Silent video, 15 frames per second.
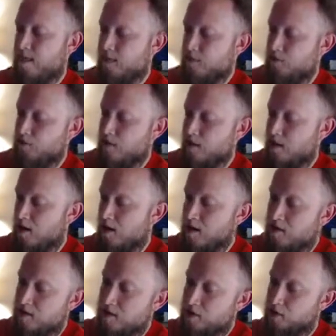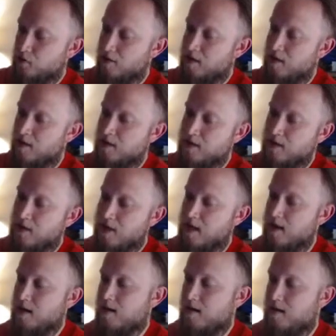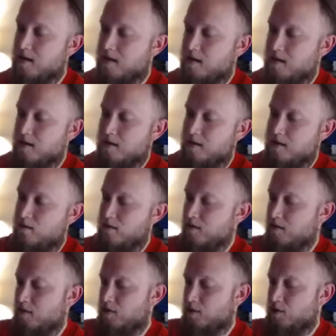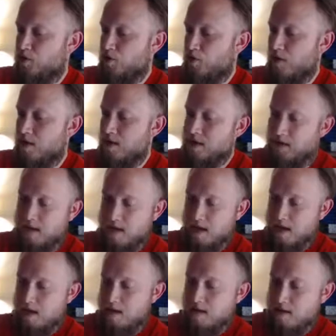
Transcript: Draw a card and then destroy a card in your hand. We will destroy this kick.